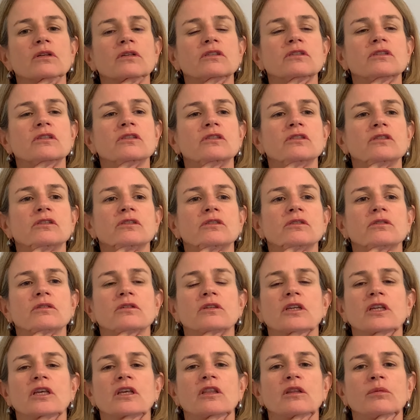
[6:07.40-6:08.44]
Just
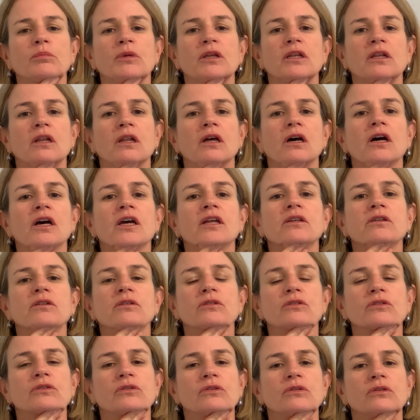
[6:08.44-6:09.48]
near the midline,
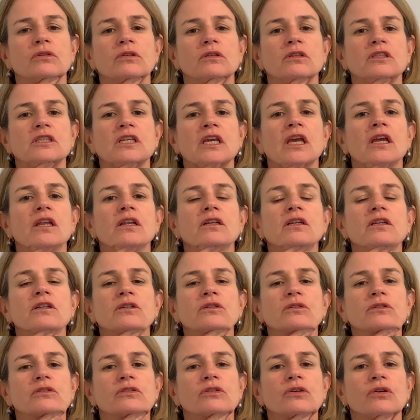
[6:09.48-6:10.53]
do 10 little
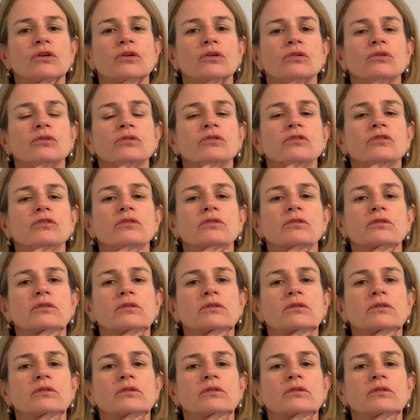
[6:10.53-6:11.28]
circles,